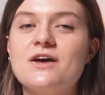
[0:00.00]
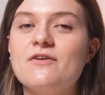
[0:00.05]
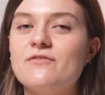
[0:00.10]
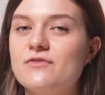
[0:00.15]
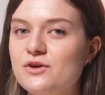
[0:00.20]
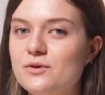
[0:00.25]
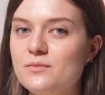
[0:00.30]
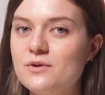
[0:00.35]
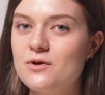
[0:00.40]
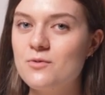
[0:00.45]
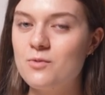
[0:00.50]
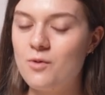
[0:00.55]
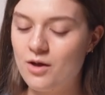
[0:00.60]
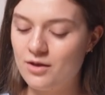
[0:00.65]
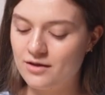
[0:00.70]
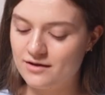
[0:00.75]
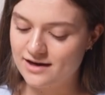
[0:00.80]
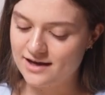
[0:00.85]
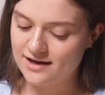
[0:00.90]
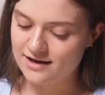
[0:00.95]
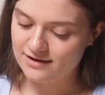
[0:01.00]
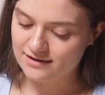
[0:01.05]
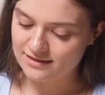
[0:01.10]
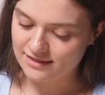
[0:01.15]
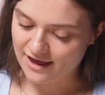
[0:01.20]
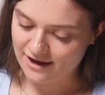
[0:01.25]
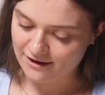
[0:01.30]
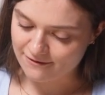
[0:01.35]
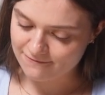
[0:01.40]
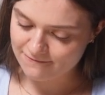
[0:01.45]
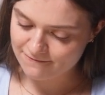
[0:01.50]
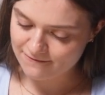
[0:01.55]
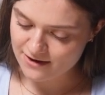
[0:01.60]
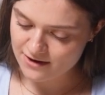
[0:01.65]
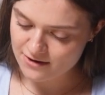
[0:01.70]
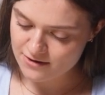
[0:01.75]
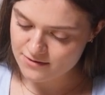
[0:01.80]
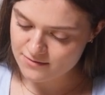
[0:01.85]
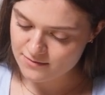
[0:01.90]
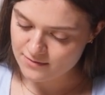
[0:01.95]
of human quality like
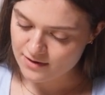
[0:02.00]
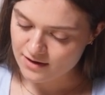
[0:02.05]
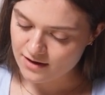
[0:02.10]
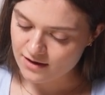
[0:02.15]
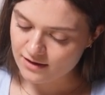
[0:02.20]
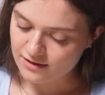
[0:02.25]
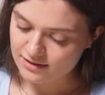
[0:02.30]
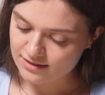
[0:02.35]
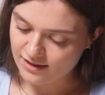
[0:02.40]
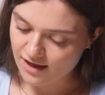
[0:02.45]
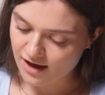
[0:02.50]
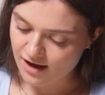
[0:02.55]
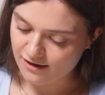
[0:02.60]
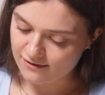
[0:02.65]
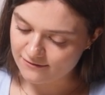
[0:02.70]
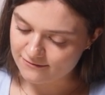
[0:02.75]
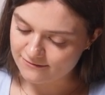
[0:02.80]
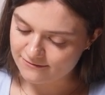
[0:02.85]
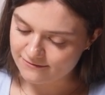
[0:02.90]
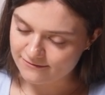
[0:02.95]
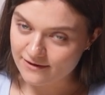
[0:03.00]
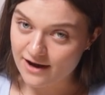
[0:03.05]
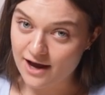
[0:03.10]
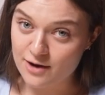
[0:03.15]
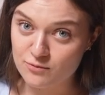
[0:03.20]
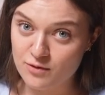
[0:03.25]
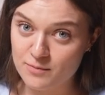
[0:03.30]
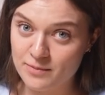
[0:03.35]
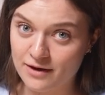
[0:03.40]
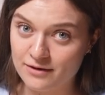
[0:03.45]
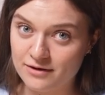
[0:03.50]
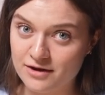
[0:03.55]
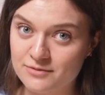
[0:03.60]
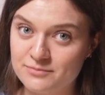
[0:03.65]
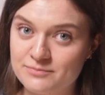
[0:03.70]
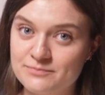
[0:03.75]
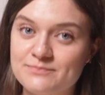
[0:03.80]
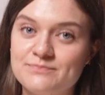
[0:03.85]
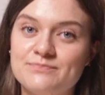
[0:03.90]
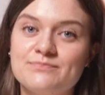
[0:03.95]
fear, love, and rebellion,
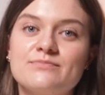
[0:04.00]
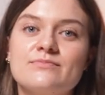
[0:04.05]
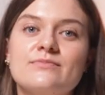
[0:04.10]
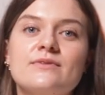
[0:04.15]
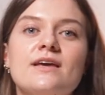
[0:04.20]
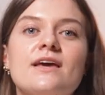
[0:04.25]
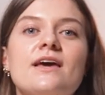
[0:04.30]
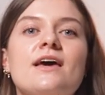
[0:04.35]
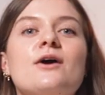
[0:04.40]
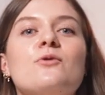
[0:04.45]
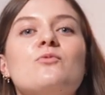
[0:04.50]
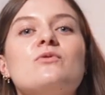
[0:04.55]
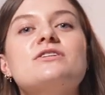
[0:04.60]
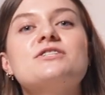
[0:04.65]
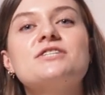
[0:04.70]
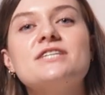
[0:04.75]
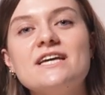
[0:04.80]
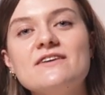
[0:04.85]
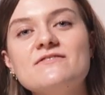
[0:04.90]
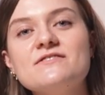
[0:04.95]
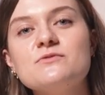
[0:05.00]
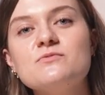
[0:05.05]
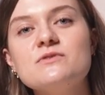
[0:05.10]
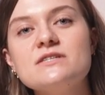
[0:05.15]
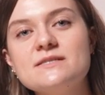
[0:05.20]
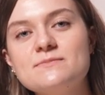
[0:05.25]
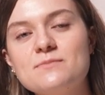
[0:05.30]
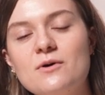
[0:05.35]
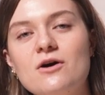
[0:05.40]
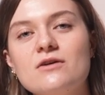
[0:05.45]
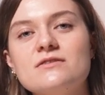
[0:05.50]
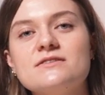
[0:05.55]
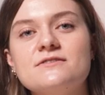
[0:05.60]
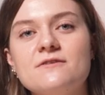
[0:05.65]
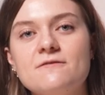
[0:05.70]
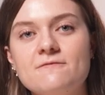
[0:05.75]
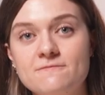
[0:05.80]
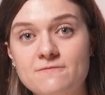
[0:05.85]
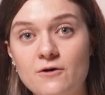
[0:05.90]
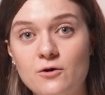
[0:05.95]
which gives the response
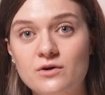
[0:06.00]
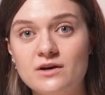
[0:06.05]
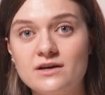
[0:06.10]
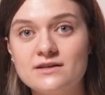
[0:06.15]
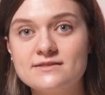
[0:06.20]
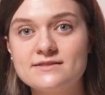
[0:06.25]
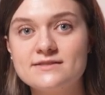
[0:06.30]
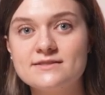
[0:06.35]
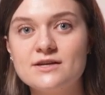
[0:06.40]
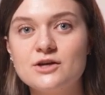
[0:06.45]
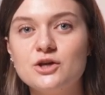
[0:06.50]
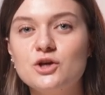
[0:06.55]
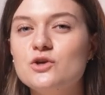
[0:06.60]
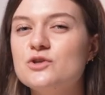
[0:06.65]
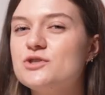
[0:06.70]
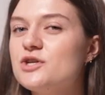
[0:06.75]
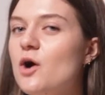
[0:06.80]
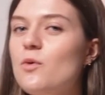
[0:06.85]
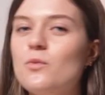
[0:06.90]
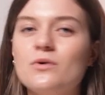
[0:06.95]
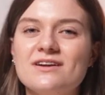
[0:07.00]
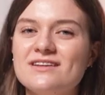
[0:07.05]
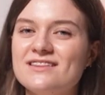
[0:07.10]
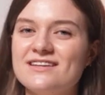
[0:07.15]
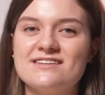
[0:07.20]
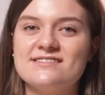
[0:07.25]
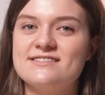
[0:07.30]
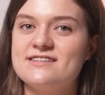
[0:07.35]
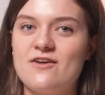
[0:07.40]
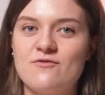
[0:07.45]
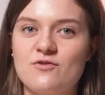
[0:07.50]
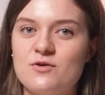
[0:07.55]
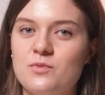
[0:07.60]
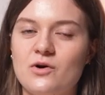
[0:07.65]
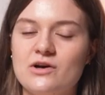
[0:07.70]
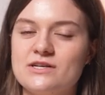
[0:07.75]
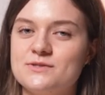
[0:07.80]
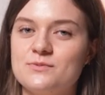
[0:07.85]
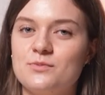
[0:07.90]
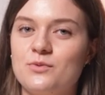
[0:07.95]
focus. You don't want to list every
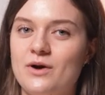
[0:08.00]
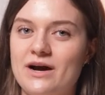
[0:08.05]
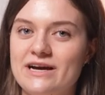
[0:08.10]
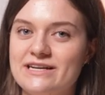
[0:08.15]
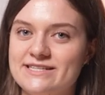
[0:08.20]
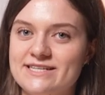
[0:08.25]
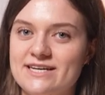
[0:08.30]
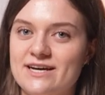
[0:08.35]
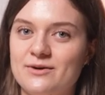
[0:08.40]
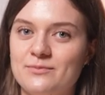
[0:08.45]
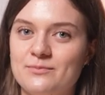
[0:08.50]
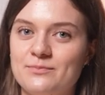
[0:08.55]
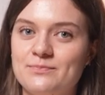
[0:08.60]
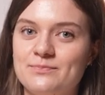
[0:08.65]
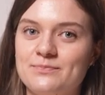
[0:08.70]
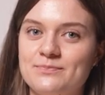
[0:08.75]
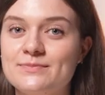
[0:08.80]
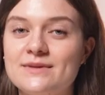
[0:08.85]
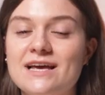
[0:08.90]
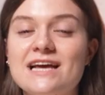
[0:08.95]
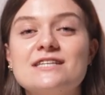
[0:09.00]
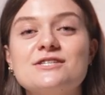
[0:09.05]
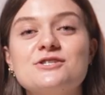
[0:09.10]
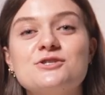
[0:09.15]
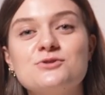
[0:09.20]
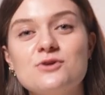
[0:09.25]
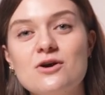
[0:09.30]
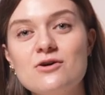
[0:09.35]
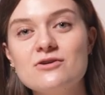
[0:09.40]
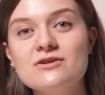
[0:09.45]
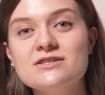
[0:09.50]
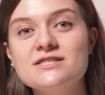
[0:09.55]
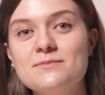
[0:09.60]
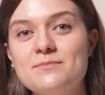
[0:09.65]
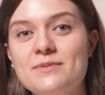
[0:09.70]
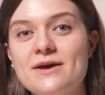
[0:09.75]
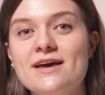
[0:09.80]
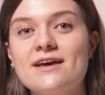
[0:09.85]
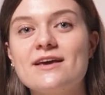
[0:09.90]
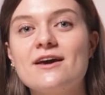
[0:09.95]
possible idea. It's stronger to
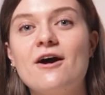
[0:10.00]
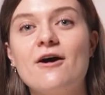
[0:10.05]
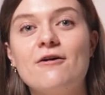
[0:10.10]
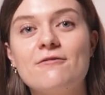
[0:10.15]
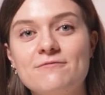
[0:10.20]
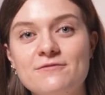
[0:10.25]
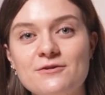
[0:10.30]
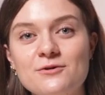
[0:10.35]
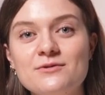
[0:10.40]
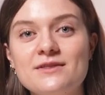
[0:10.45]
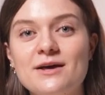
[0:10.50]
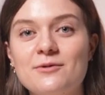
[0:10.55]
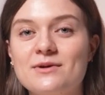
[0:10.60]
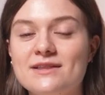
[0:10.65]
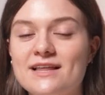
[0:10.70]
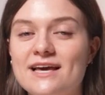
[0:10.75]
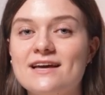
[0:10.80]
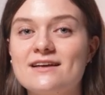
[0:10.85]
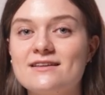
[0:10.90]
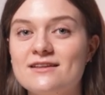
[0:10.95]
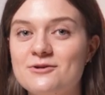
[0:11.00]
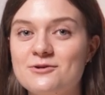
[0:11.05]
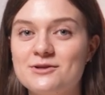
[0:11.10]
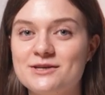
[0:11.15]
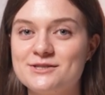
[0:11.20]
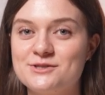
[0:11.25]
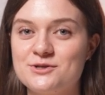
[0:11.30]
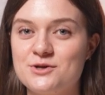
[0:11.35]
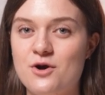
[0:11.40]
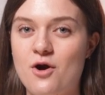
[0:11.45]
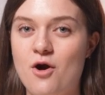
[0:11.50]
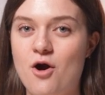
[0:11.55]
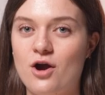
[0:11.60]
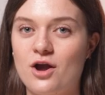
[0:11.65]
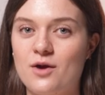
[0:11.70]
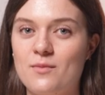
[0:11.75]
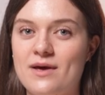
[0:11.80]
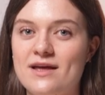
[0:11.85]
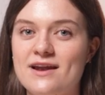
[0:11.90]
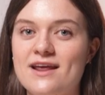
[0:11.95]
pick a few that relate clearly to your
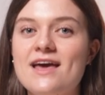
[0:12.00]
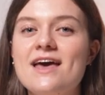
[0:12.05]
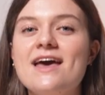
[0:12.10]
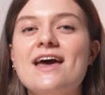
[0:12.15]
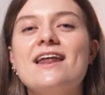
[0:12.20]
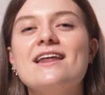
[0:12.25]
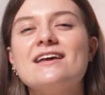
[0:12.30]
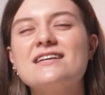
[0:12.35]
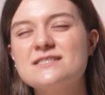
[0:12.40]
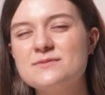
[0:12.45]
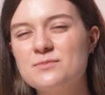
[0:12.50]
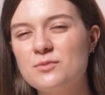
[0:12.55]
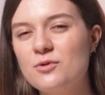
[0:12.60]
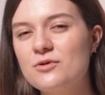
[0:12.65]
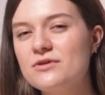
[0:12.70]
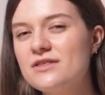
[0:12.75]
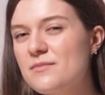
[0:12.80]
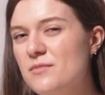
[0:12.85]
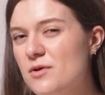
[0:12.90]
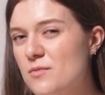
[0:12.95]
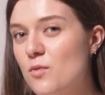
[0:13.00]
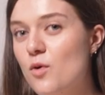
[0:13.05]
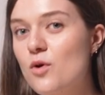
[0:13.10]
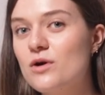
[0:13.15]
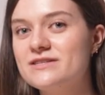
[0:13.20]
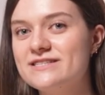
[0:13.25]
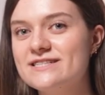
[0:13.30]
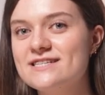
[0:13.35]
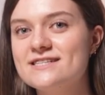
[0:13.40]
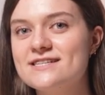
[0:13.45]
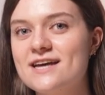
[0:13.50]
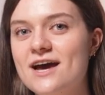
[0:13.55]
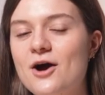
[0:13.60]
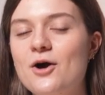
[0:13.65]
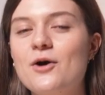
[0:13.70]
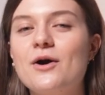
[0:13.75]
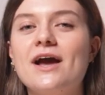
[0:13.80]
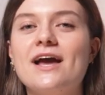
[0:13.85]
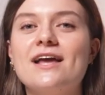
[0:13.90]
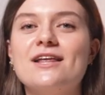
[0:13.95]
argument and explore them in more
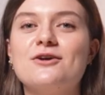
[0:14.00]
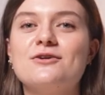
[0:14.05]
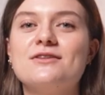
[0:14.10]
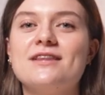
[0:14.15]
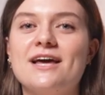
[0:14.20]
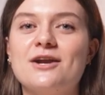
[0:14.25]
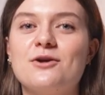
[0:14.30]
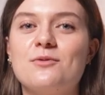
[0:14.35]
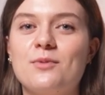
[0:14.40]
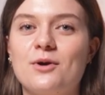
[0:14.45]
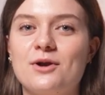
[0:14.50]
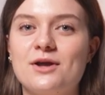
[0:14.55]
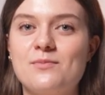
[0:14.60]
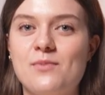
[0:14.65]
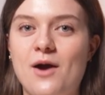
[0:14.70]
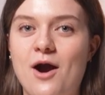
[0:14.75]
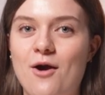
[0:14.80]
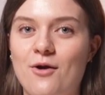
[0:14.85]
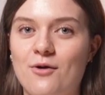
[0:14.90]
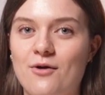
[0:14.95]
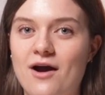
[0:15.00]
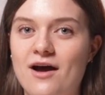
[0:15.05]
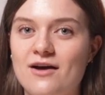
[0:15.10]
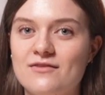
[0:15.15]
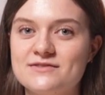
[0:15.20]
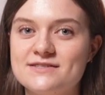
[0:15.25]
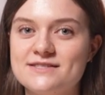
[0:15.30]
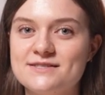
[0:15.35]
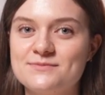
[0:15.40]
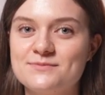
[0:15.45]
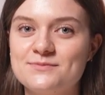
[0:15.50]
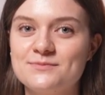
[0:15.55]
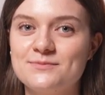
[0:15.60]
detail in your later body paragraphs.